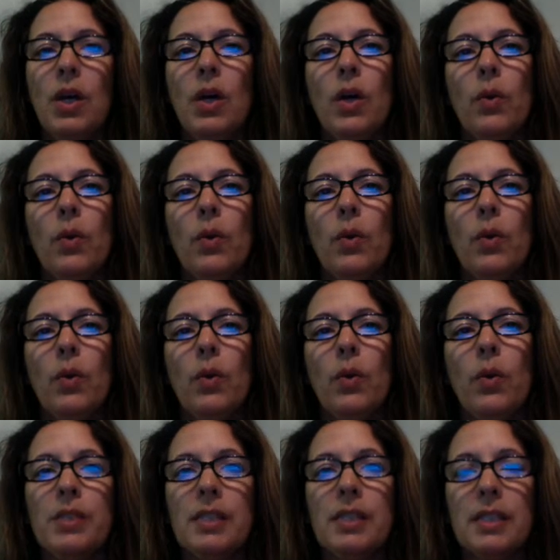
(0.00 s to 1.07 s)
will
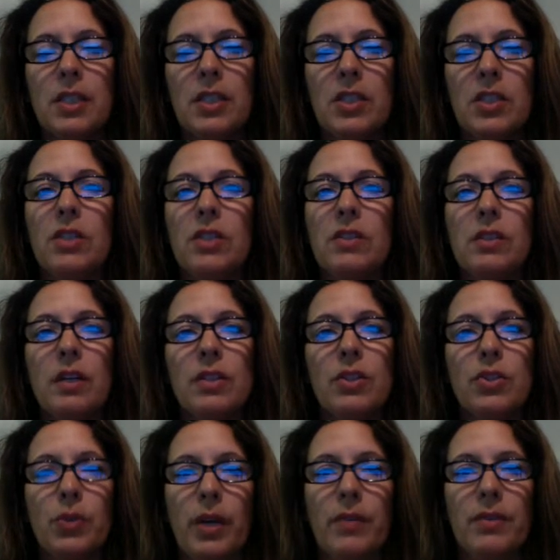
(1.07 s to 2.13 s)
impose restrictions on your
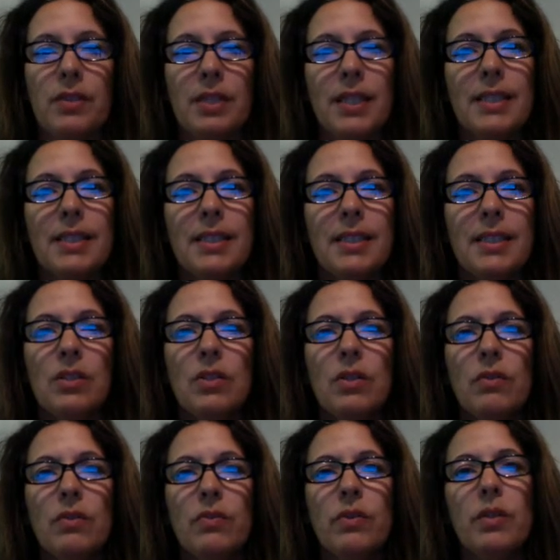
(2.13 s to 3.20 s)
driver's license
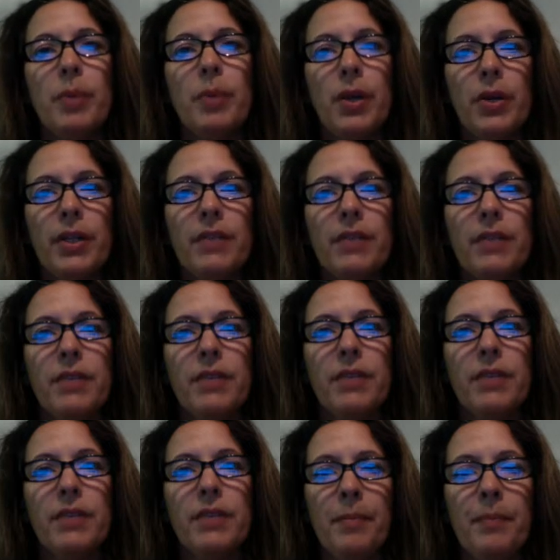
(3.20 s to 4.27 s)
for a period of
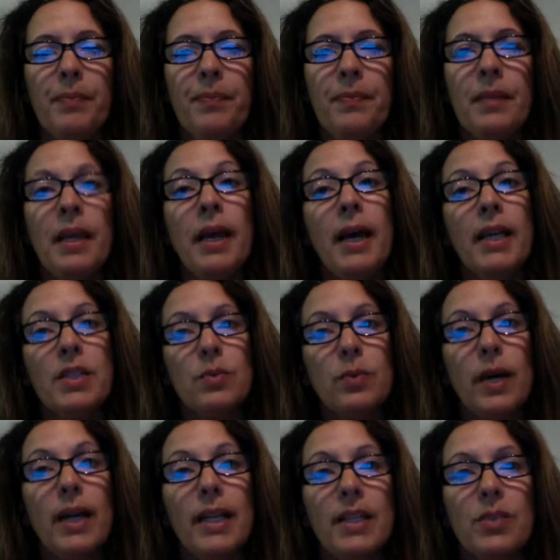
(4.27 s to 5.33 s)
time, as
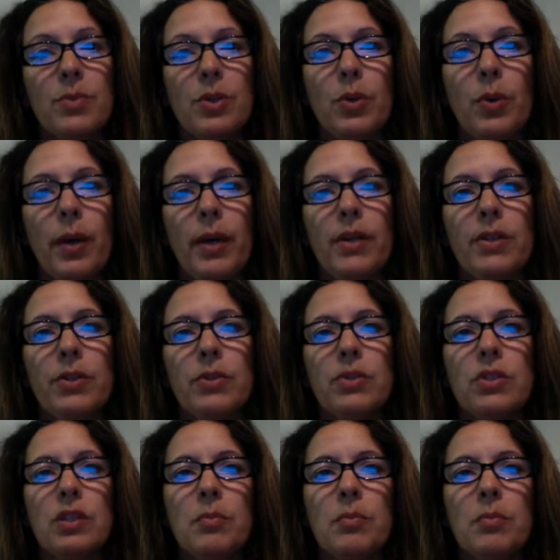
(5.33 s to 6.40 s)
well as require you
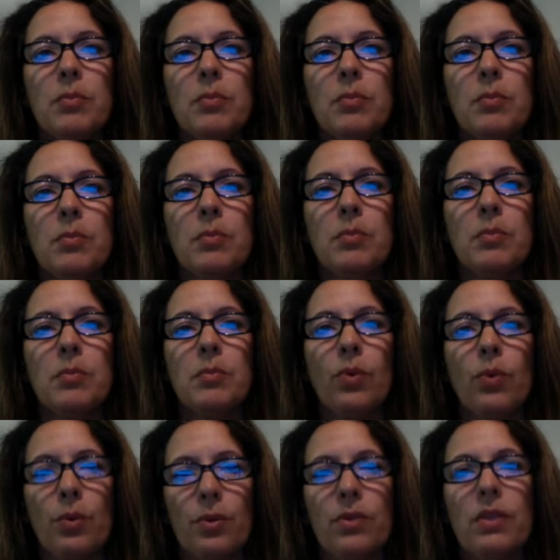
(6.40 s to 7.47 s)
to complete
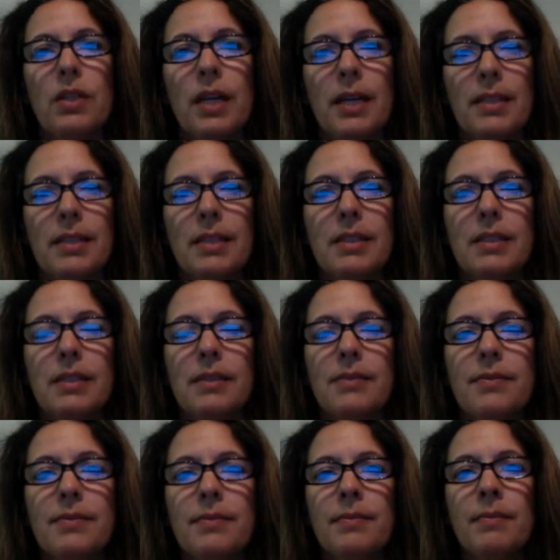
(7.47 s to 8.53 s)
court-ordered classes.
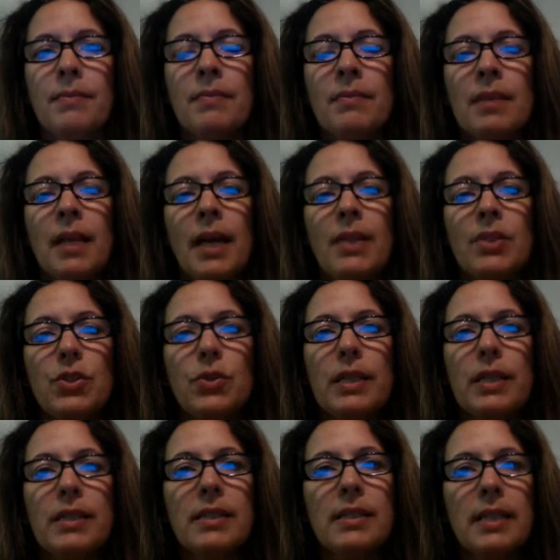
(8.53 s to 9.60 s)
As you
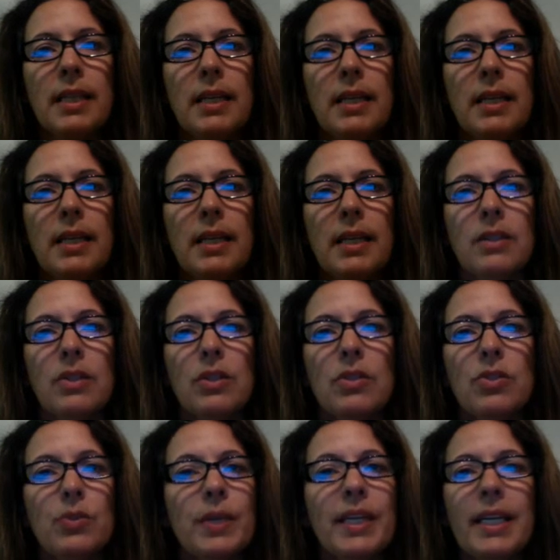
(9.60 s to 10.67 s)
can see,
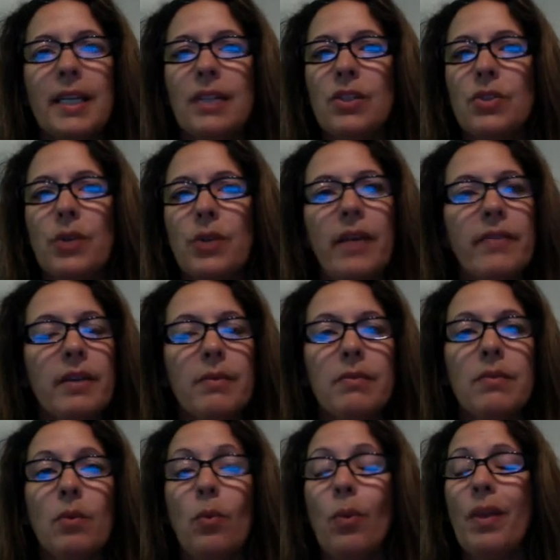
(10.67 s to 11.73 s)
drinking and driving,
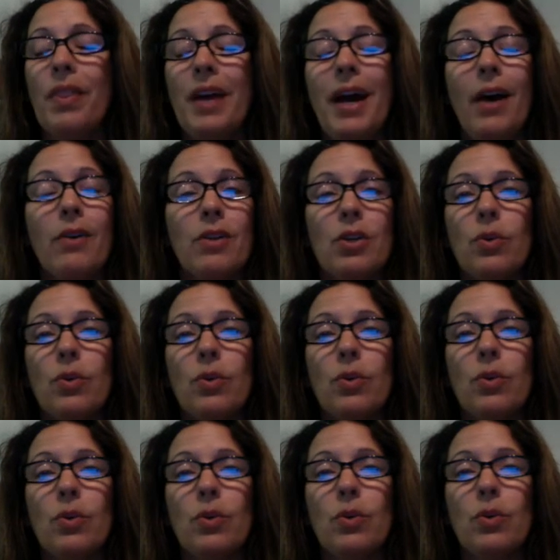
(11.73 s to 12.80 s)
without a
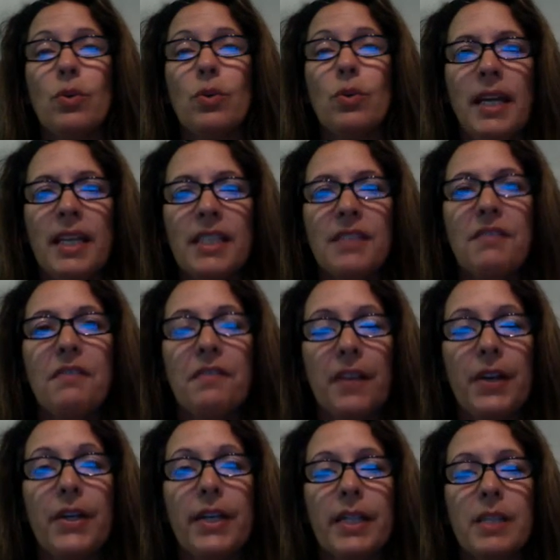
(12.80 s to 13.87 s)
question, is a
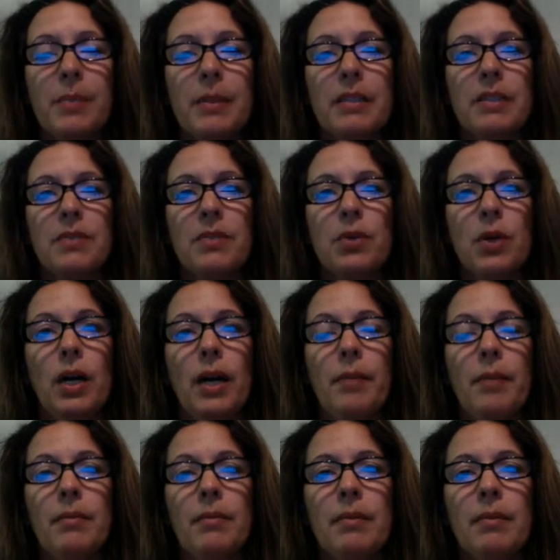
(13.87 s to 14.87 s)
very expensive crime,